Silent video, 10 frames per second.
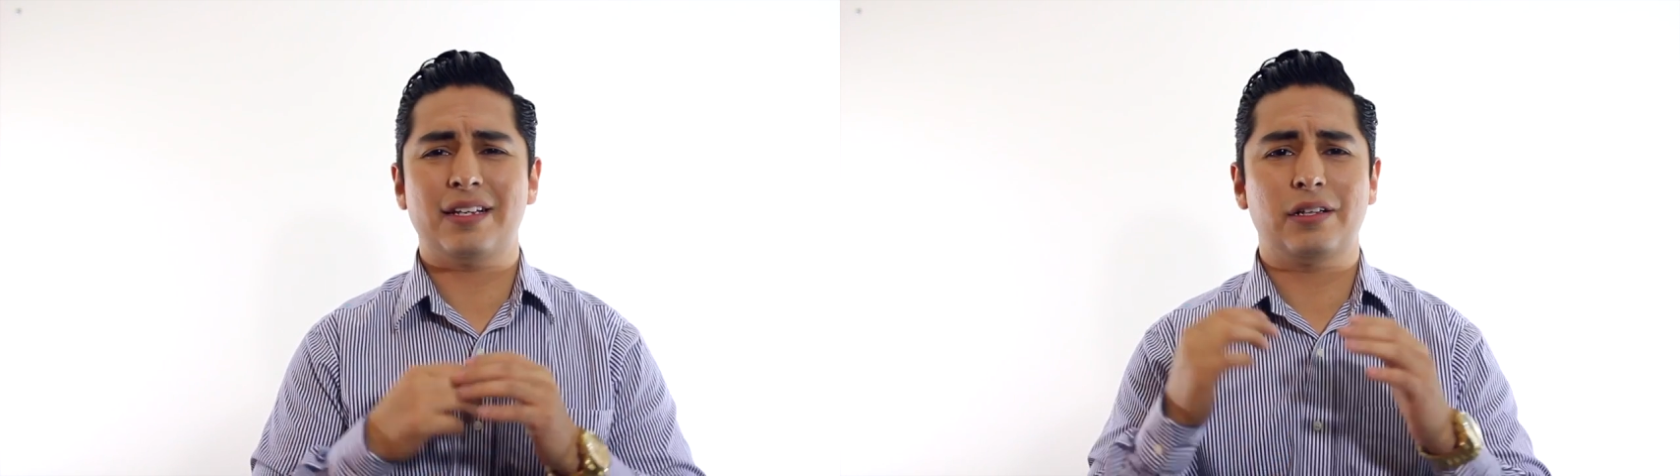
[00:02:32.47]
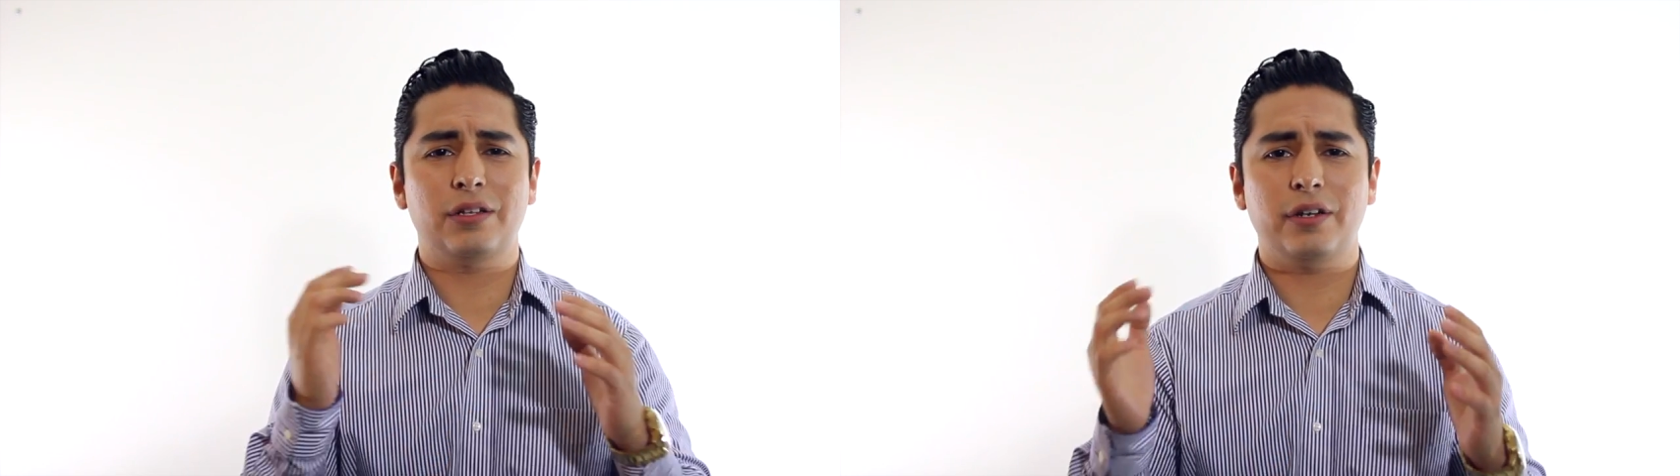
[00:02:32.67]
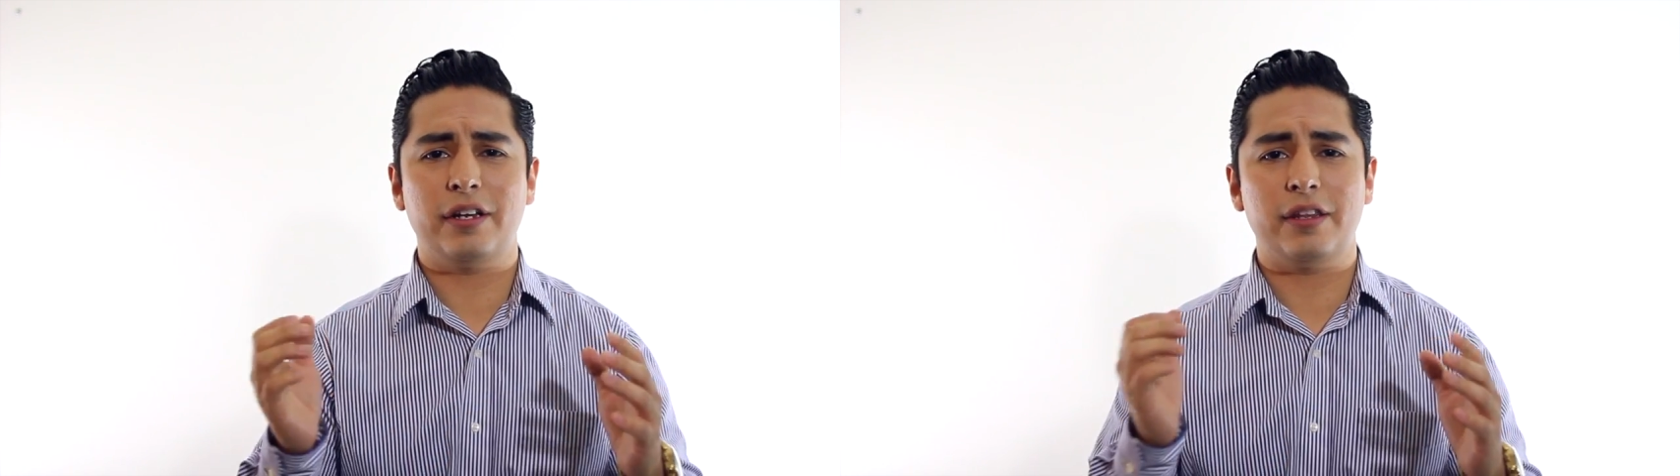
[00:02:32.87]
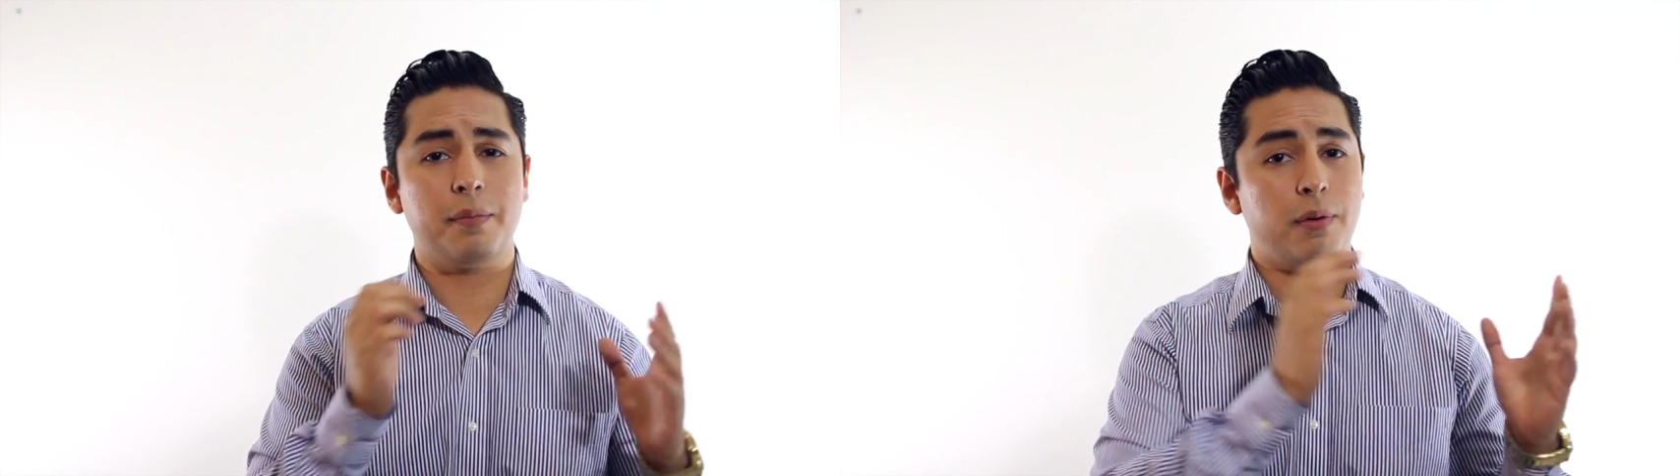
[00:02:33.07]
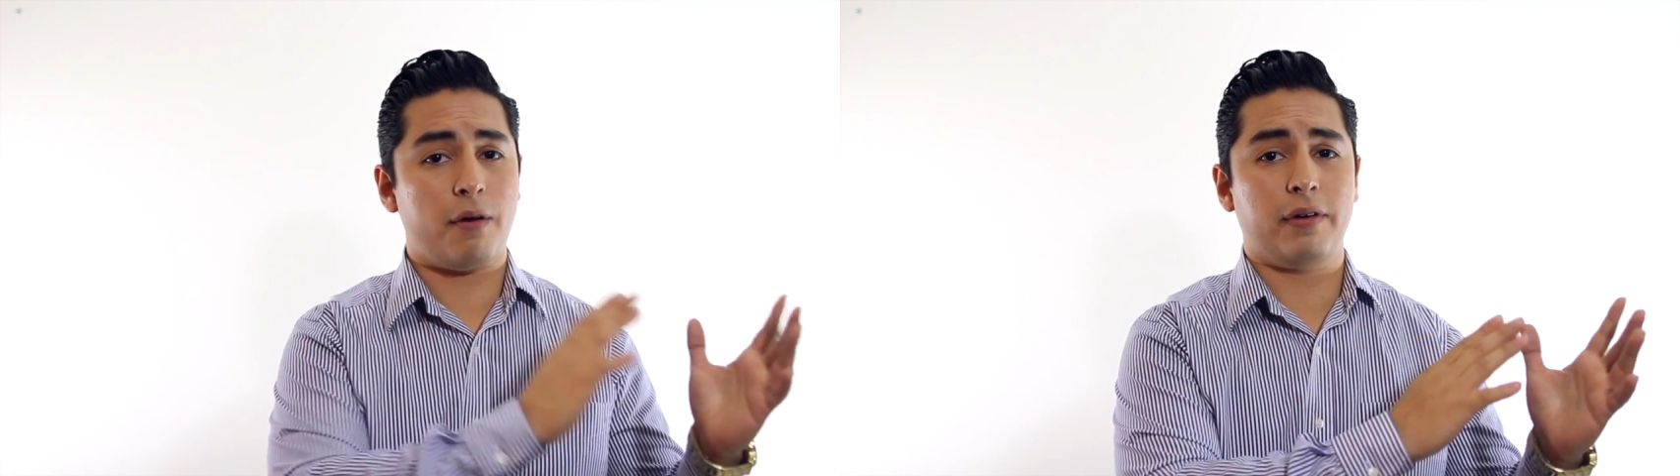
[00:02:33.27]
included in the
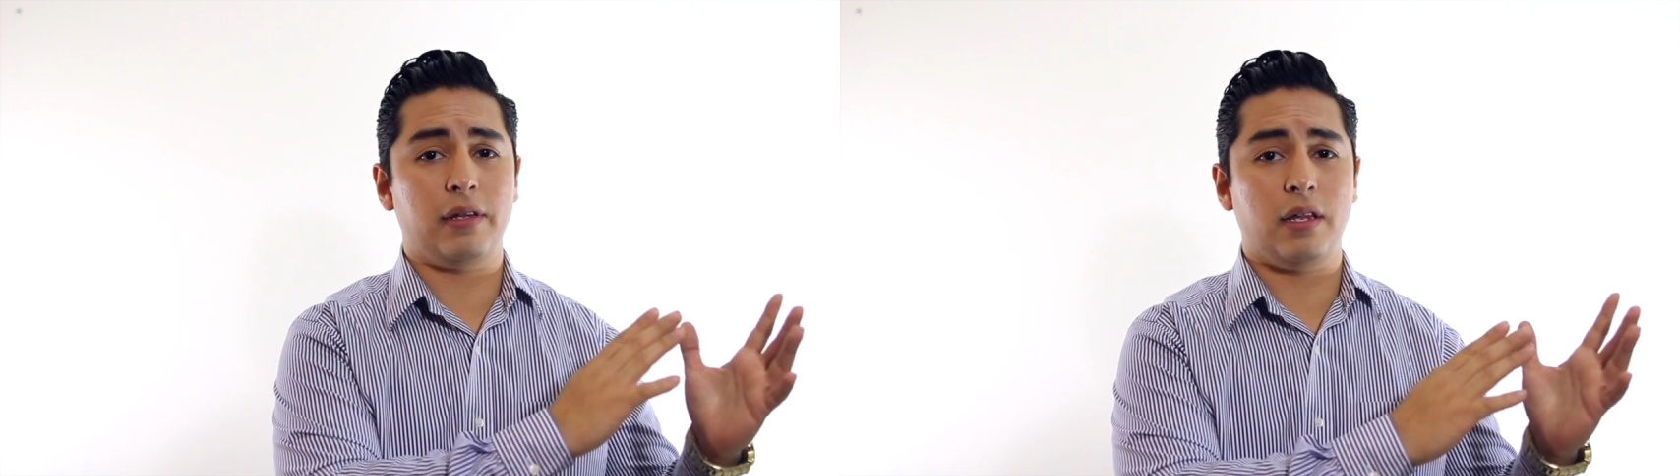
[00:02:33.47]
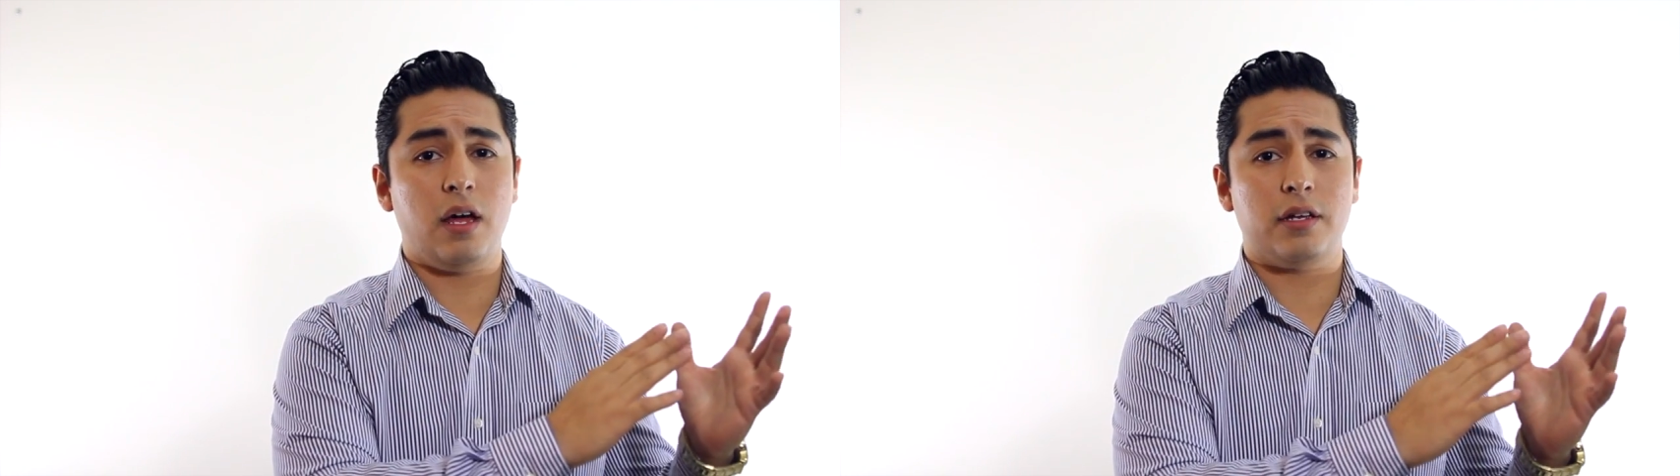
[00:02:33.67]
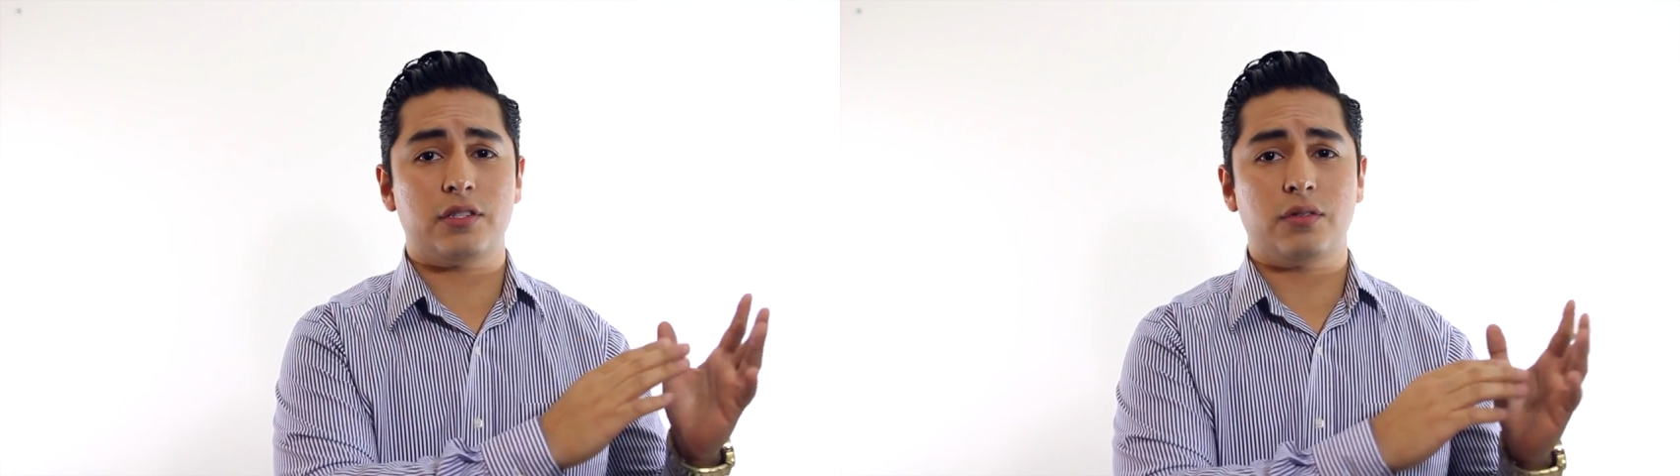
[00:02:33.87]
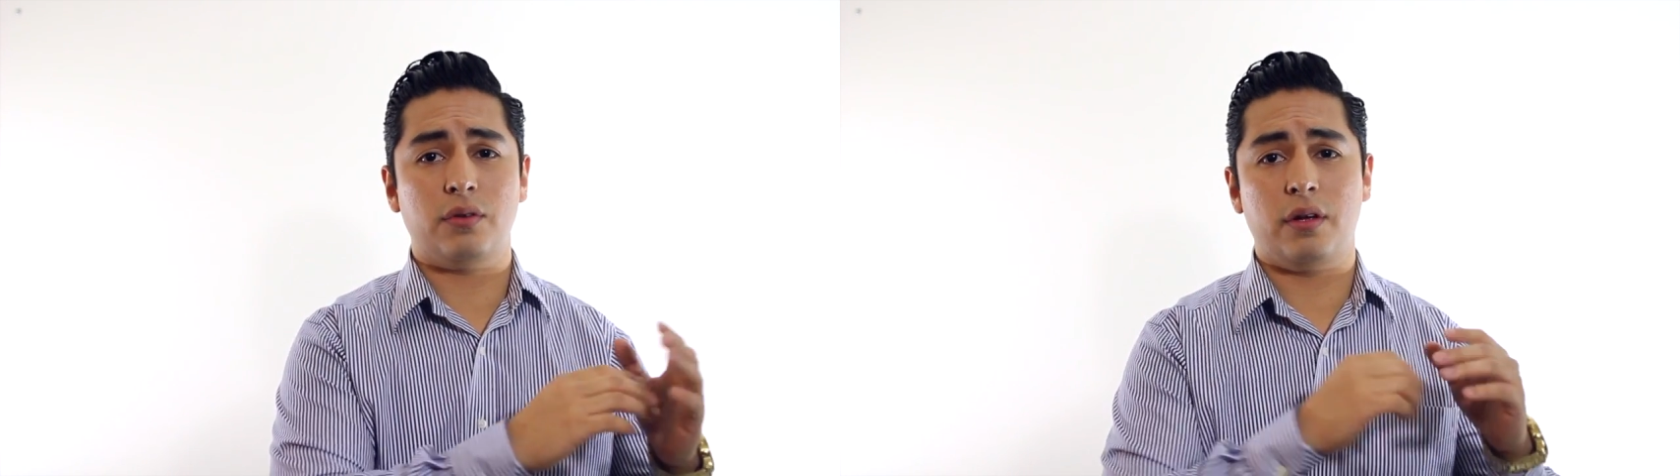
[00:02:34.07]
profit and loss,